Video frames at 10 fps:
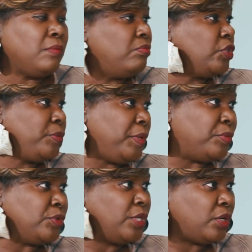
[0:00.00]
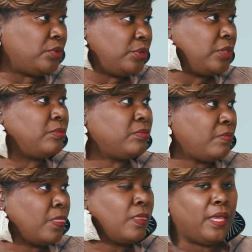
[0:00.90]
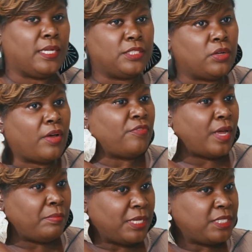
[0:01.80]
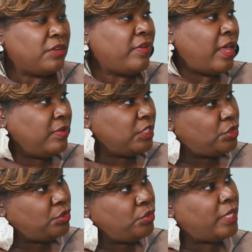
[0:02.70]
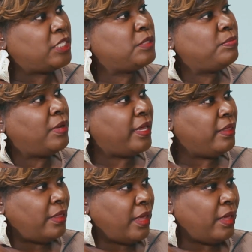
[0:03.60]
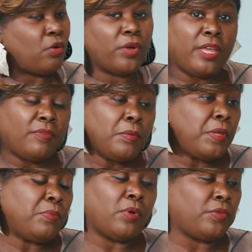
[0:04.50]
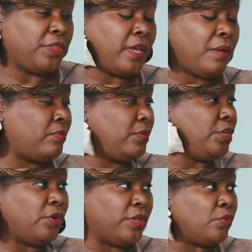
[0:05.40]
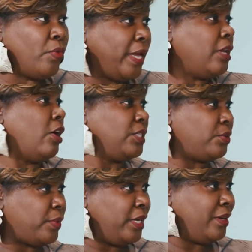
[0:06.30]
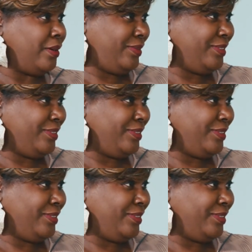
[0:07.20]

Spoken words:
Most people don't. And so I find myself having to explain that, or even people think I'm, in the weight loss arena.